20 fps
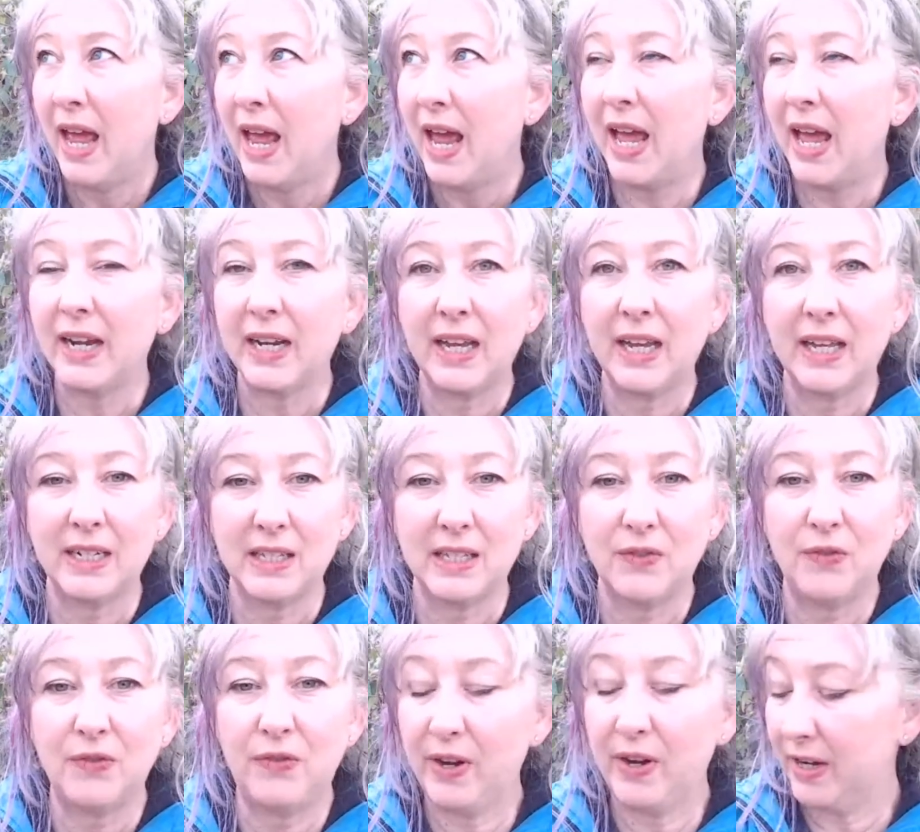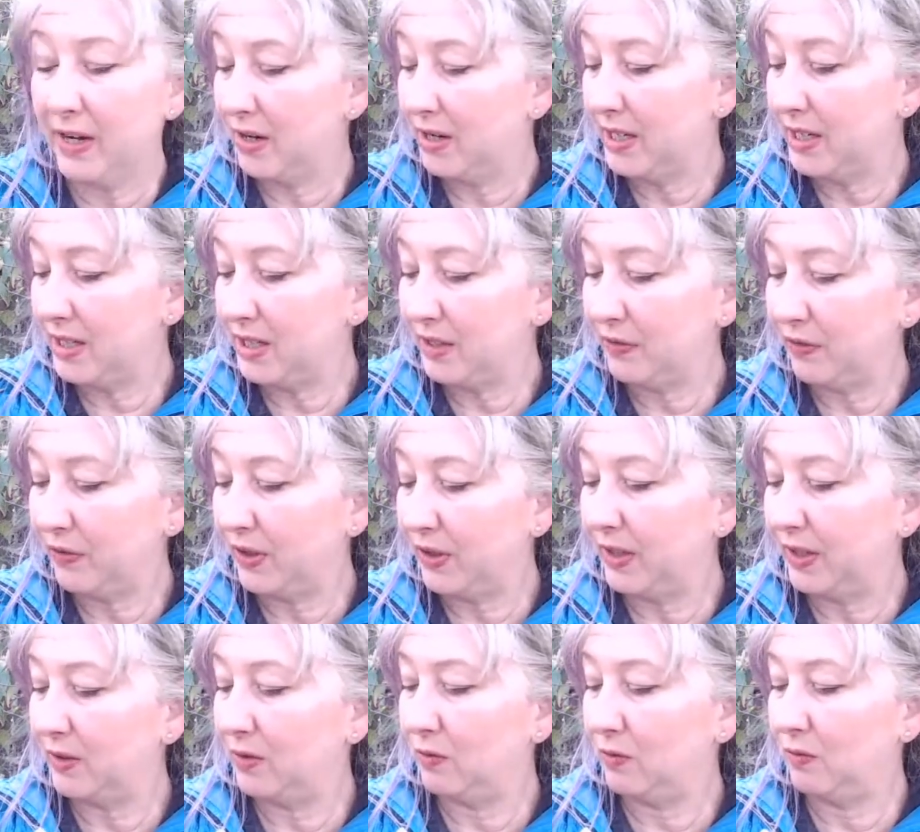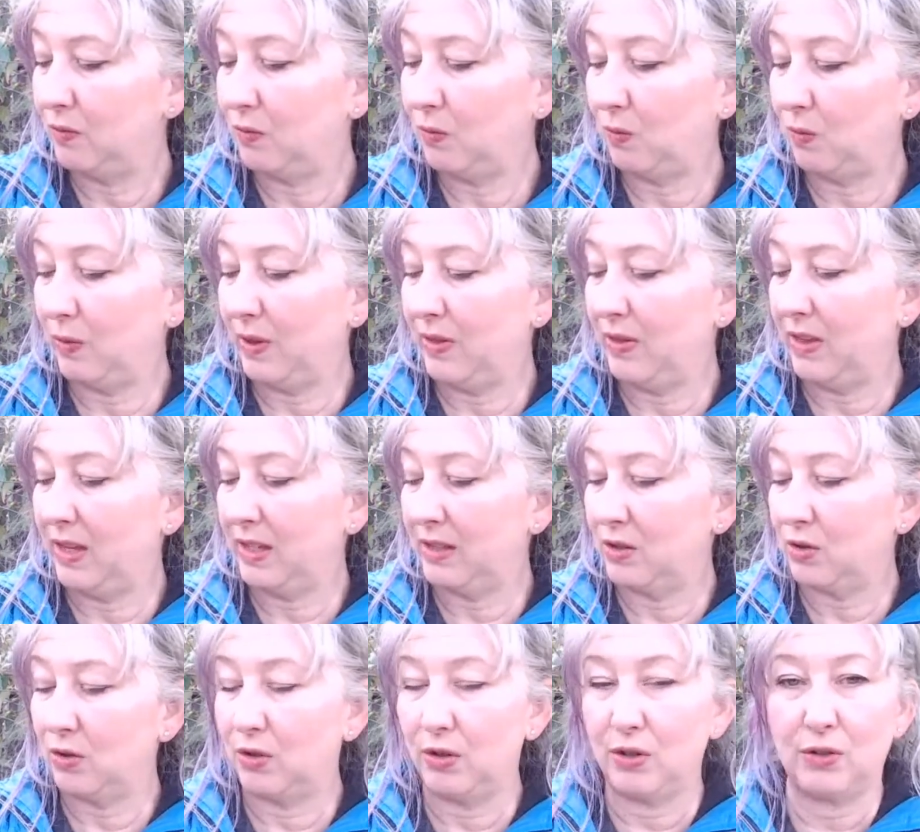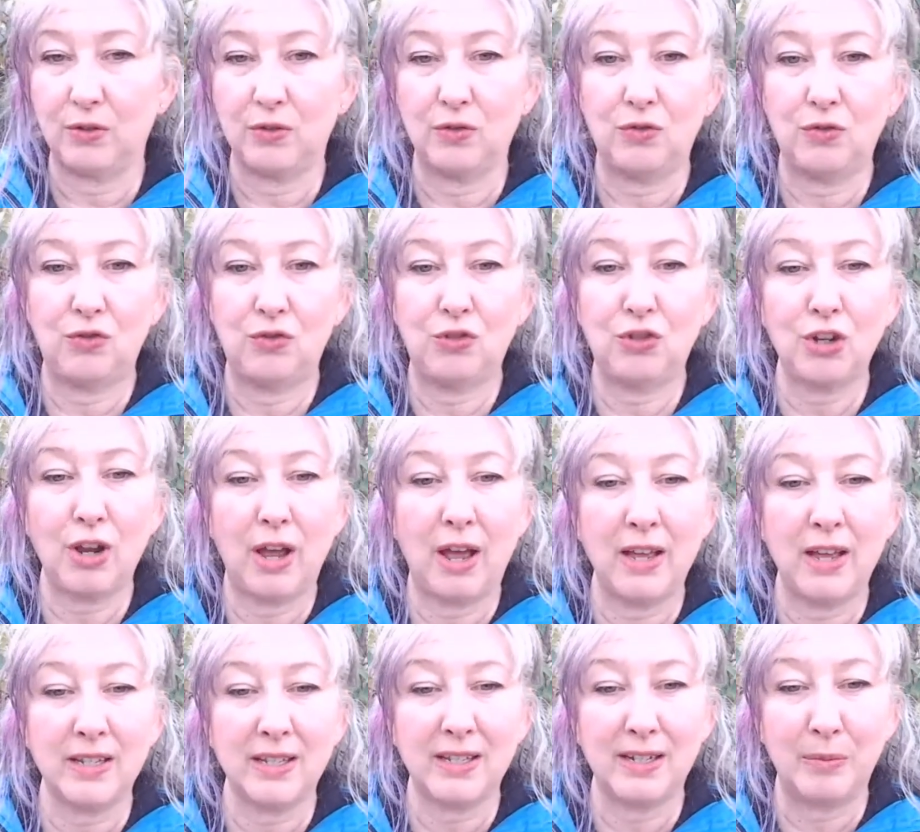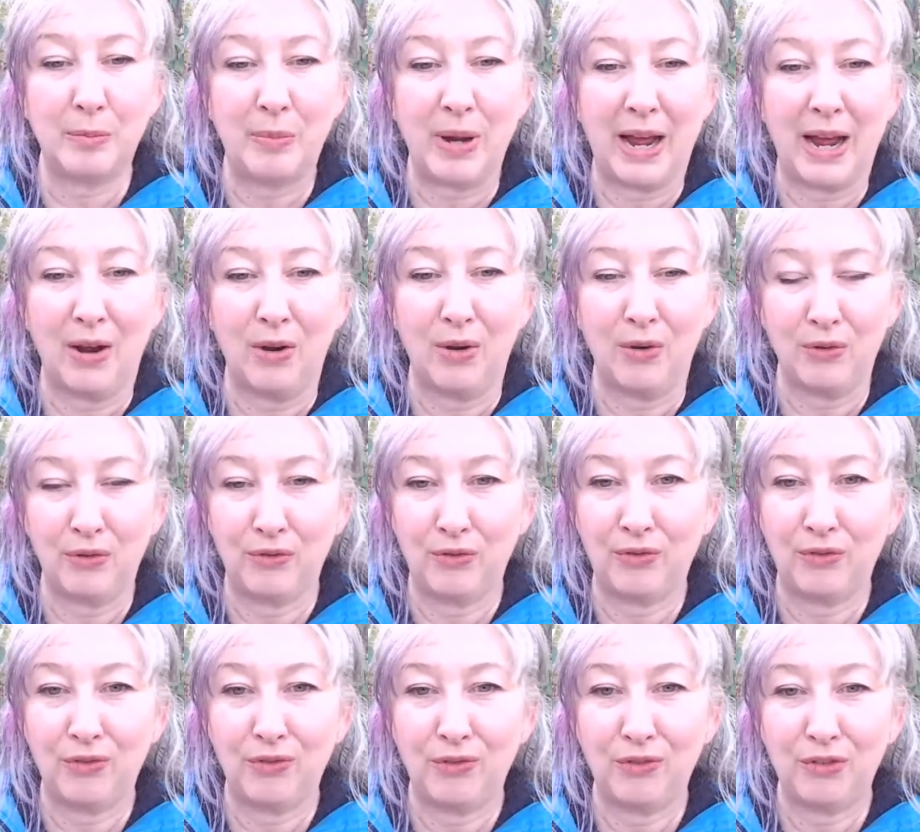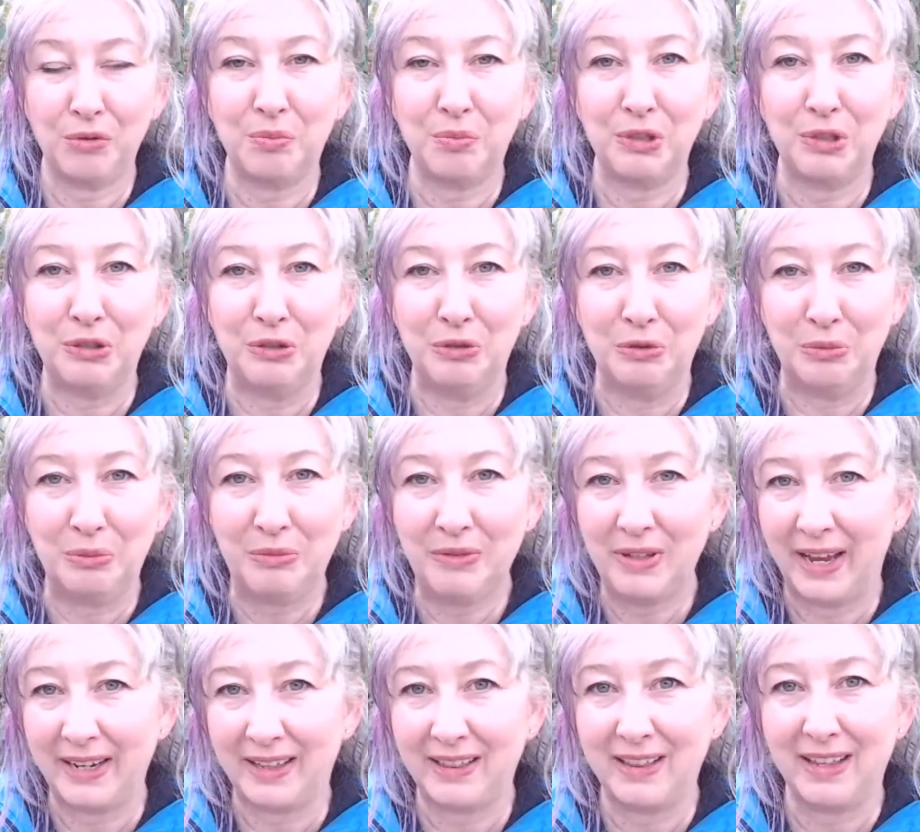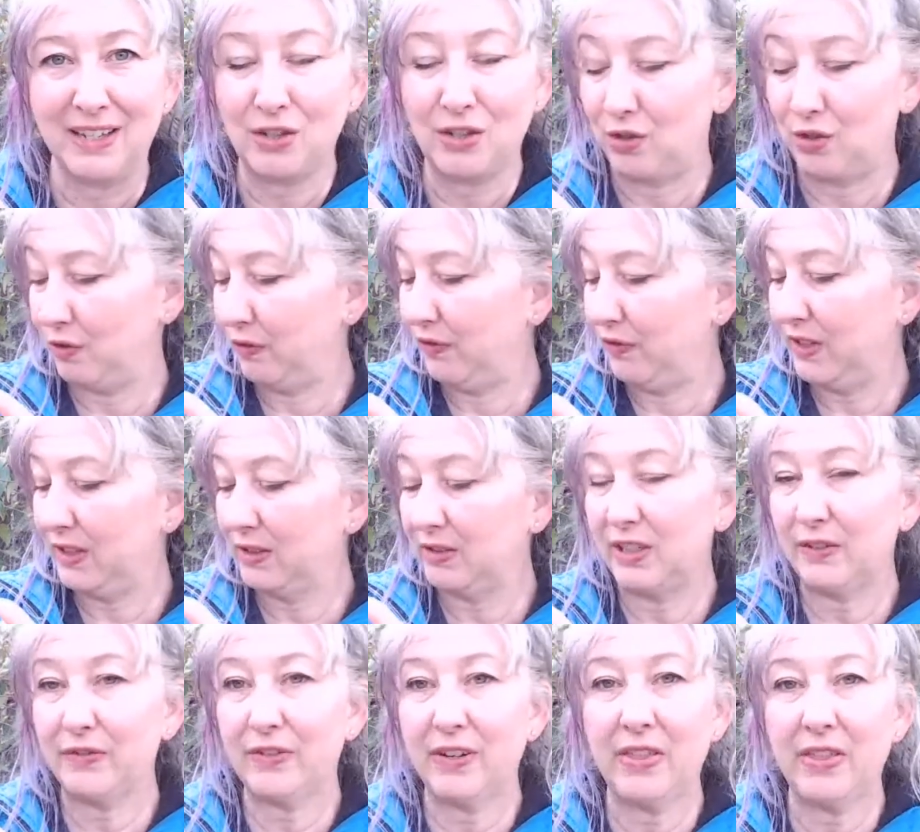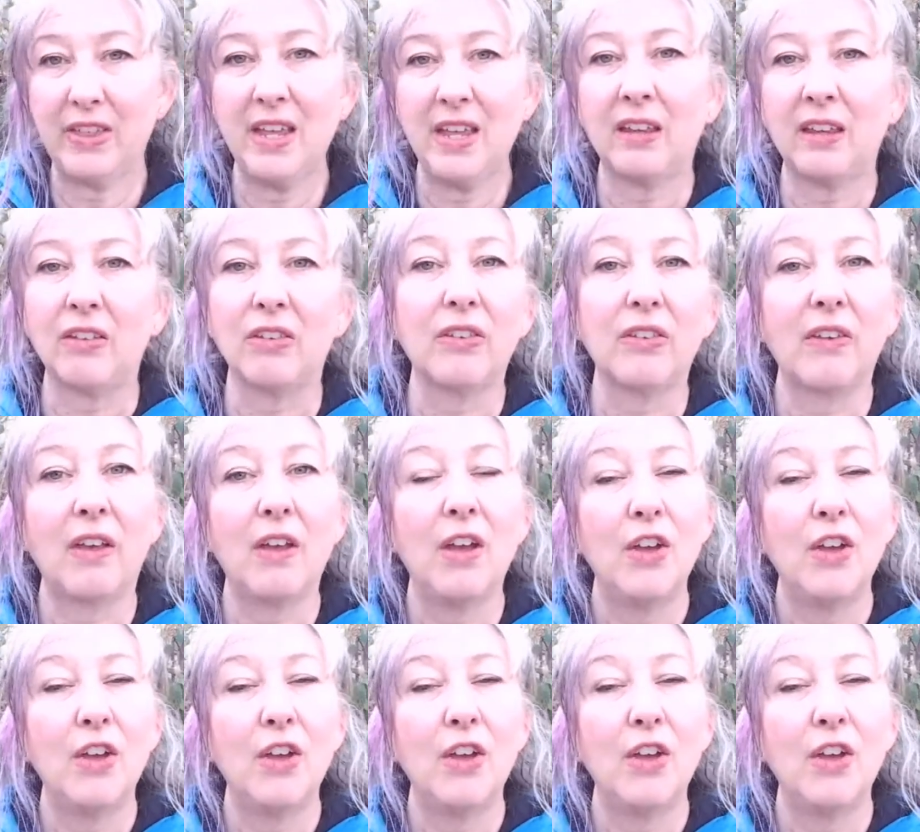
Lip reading: And again, it's very different when things are just about to bloom like this. You'll feel different things.